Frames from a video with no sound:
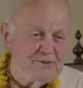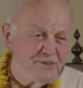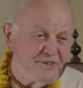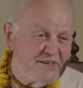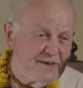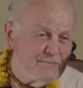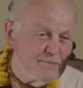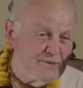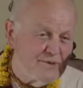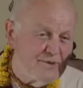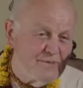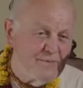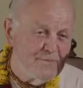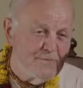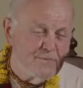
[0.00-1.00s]
the temple,
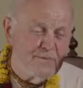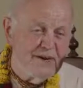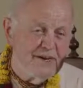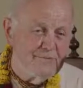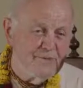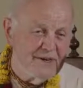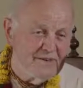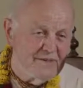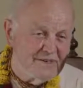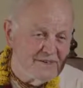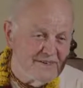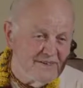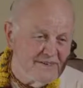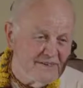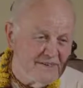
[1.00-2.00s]
buy a Bhagavad
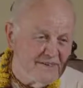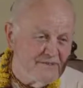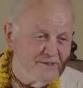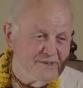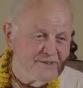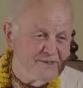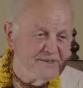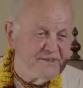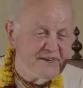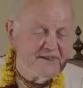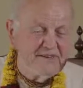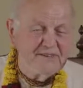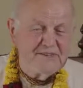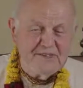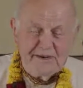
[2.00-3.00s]
Gita and read the
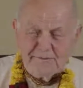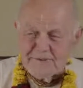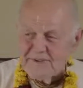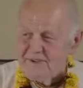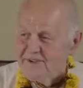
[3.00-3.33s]
2nd chapter,